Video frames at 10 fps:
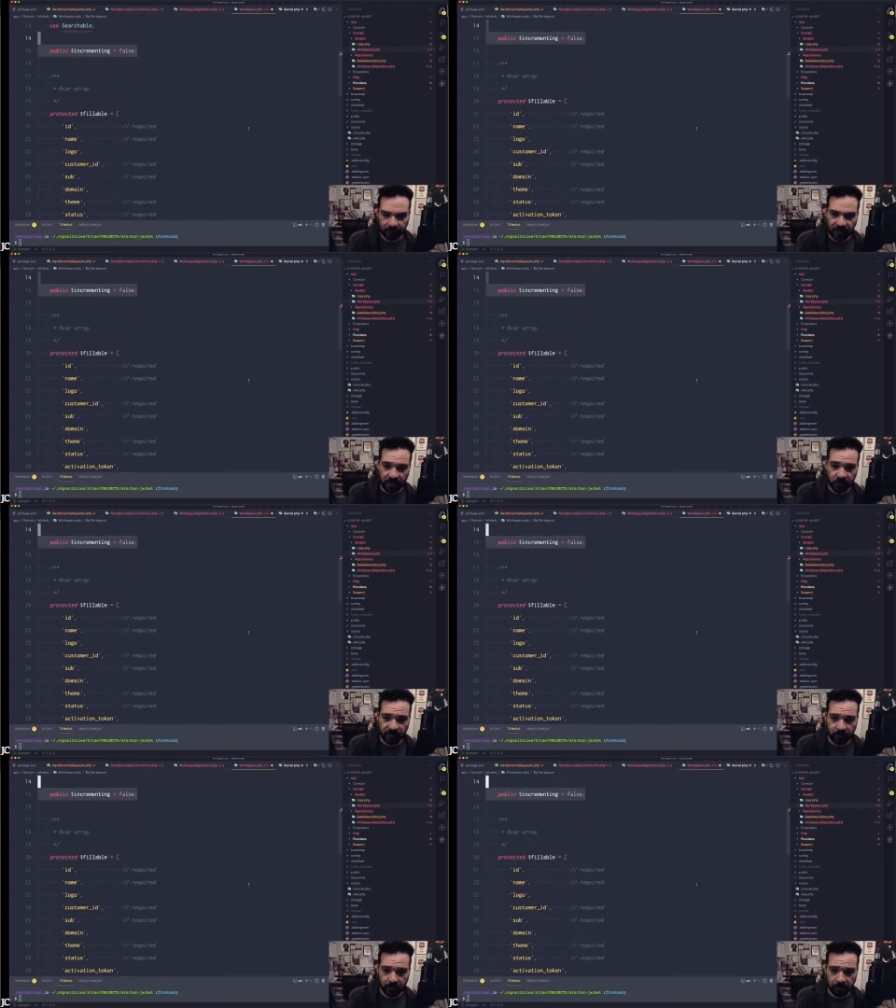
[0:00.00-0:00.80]
use
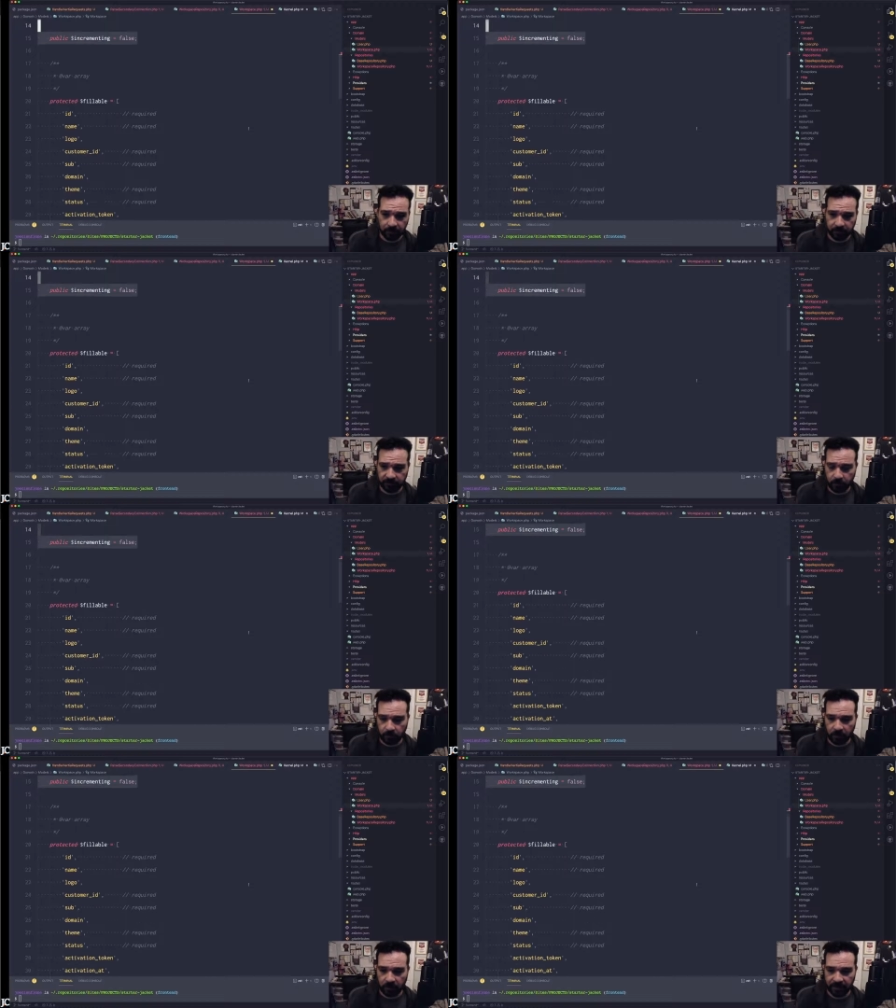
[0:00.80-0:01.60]
fillable for
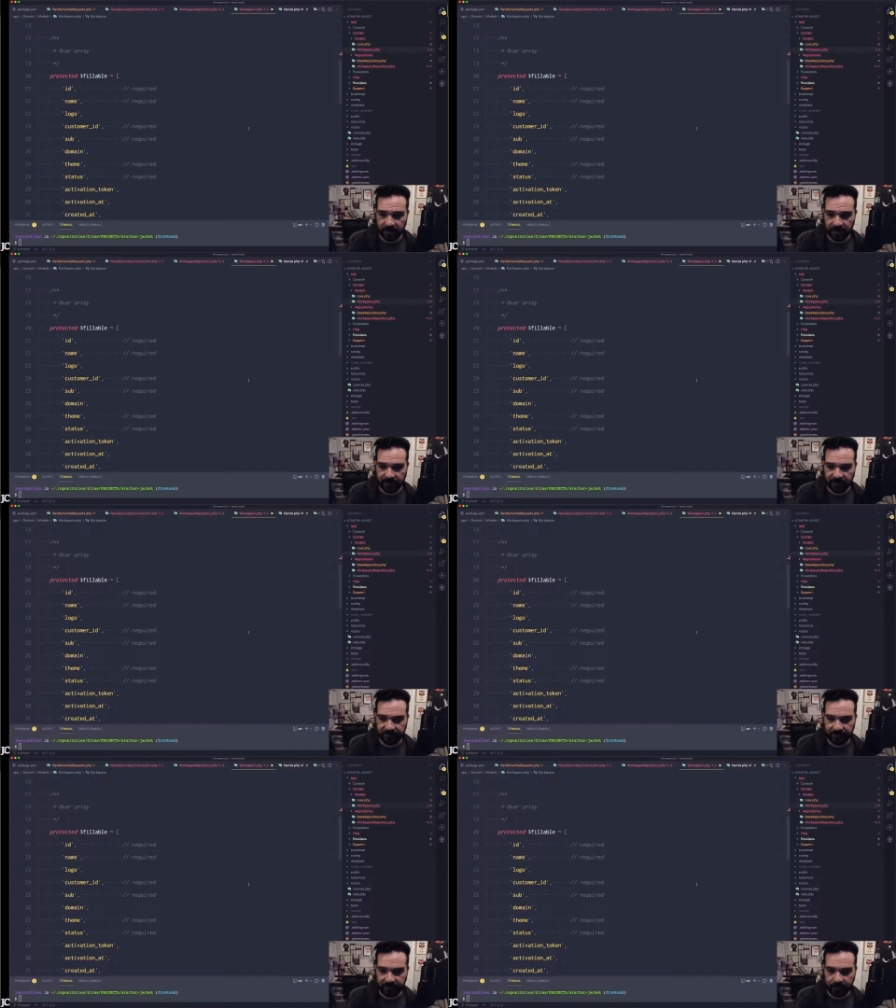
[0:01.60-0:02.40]
all my stuff on
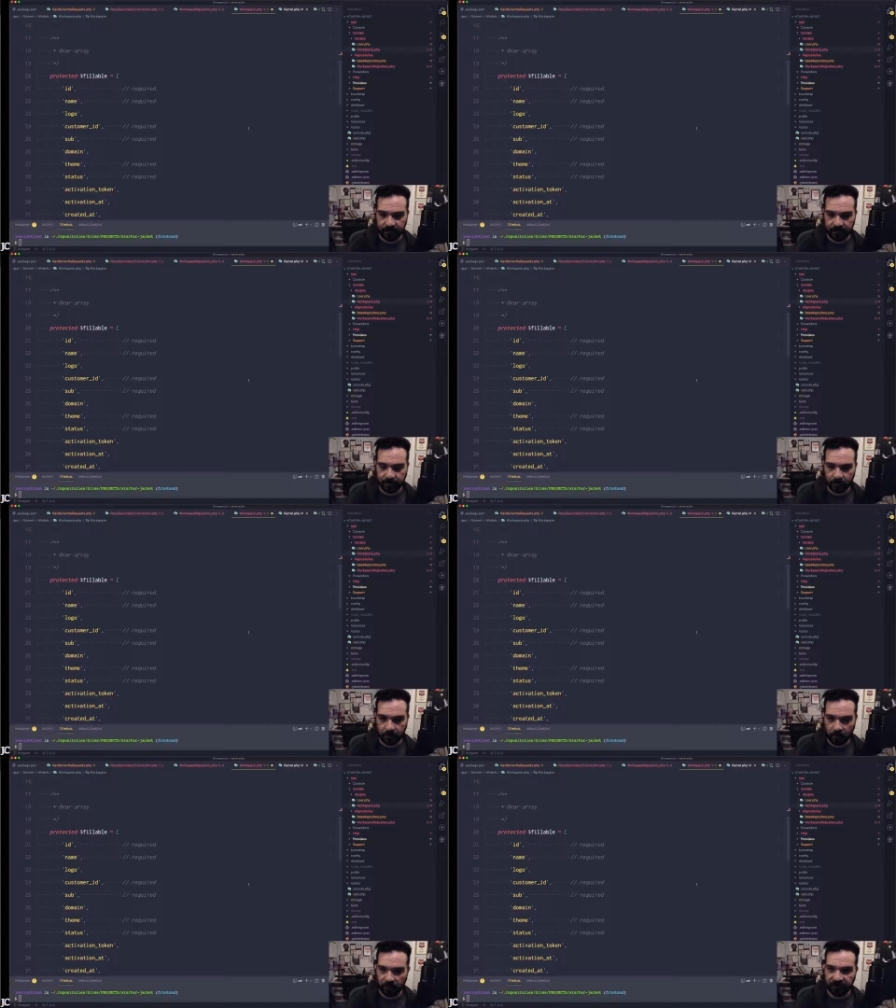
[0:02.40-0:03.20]
my array, or
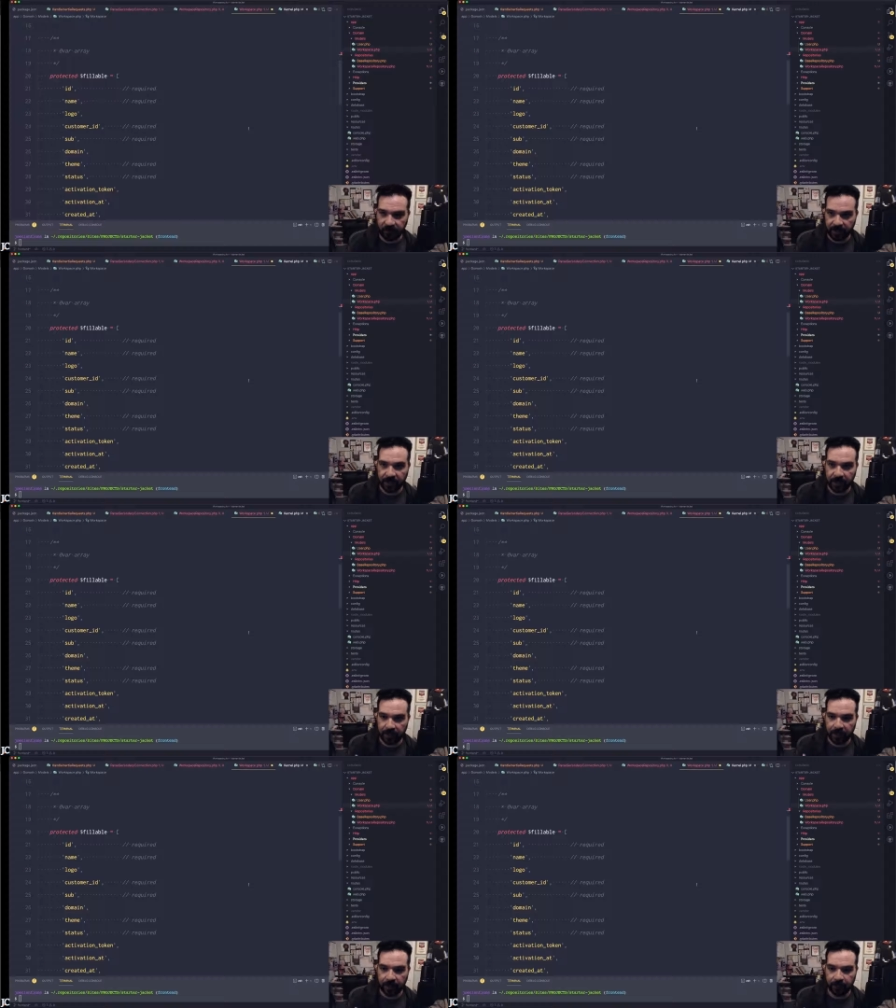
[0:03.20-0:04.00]
all of
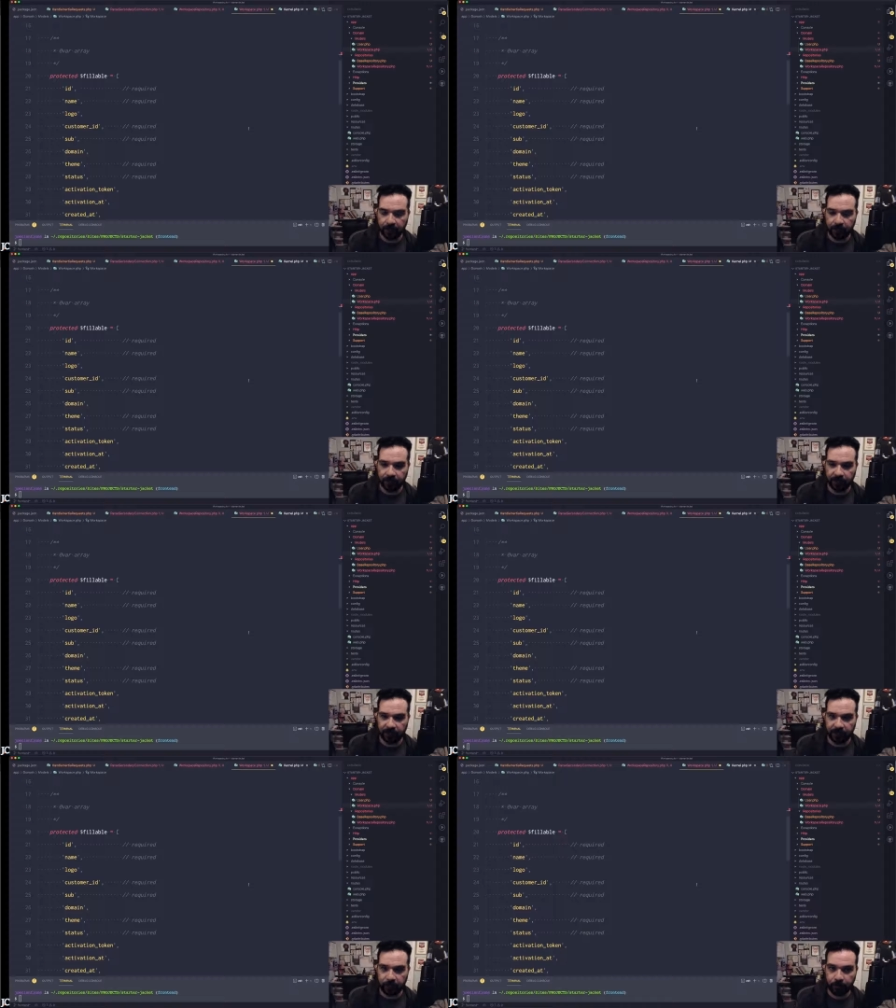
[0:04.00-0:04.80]
my
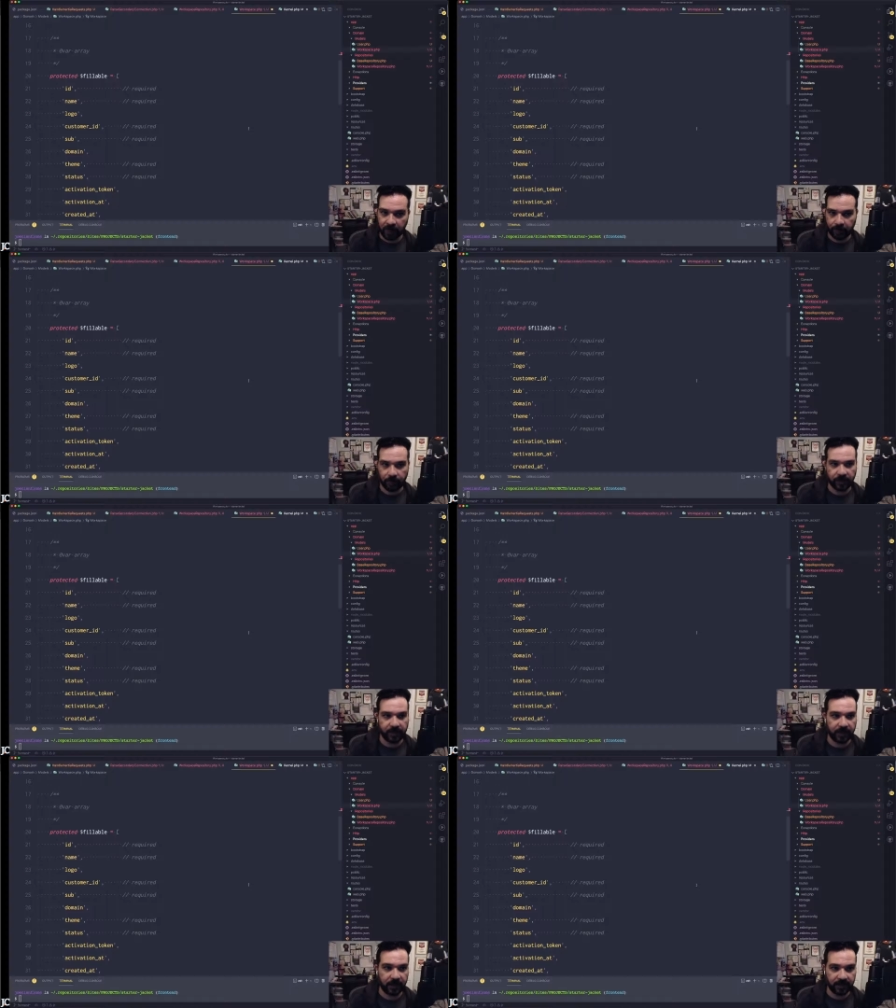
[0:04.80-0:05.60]
properties
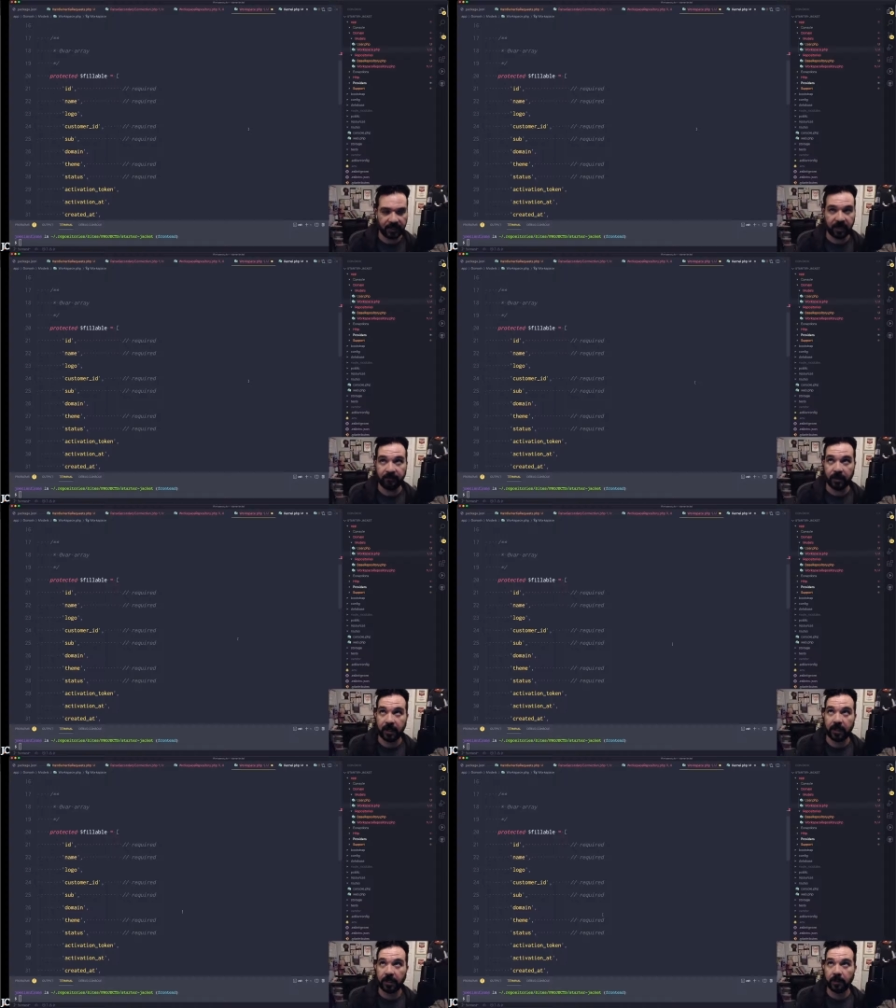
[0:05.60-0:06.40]
inside of my